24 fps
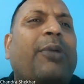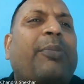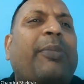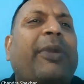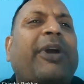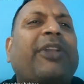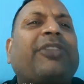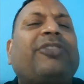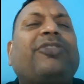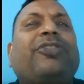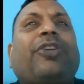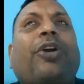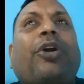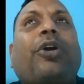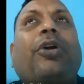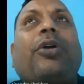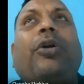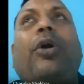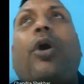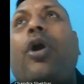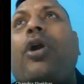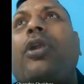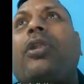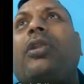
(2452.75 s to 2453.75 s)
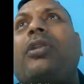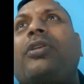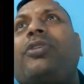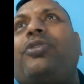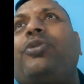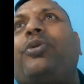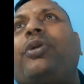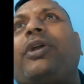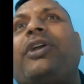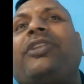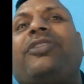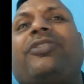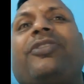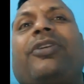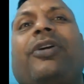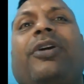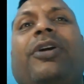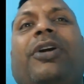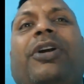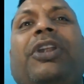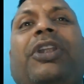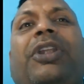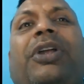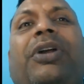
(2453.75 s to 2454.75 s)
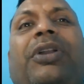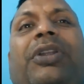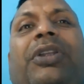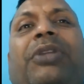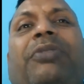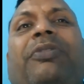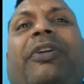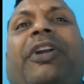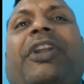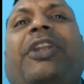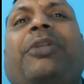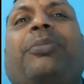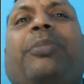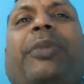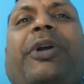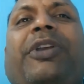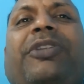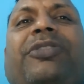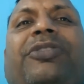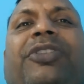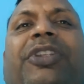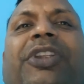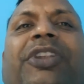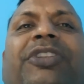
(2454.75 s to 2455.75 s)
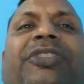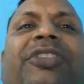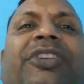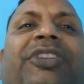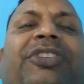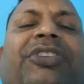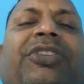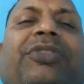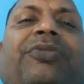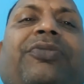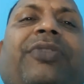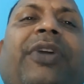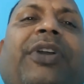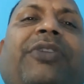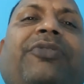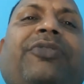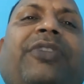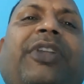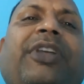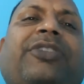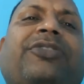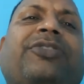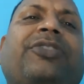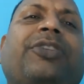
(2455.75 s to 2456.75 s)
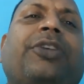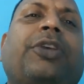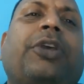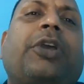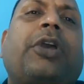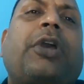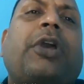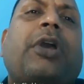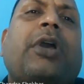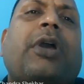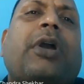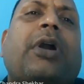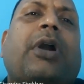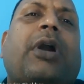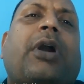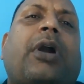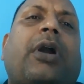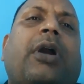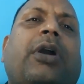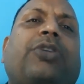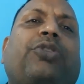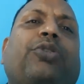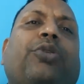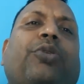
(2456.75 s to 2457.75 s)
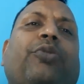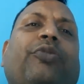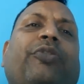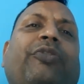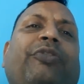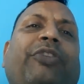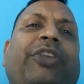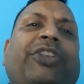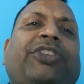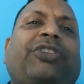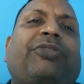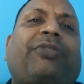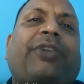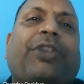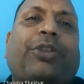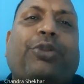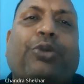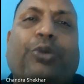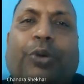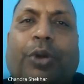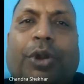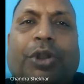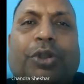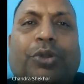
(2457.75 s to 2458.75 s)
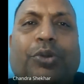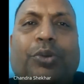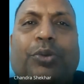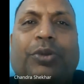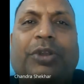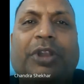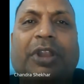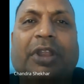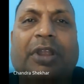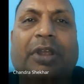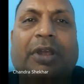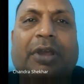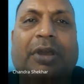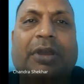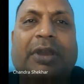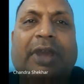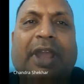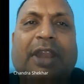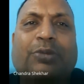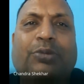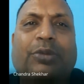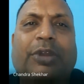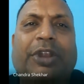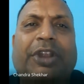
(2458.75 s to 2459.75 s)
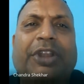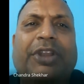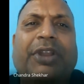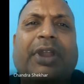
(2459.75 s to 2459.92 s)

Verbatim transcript: months or you can divide it by 365 days uh, you whichever you want to uh, calculate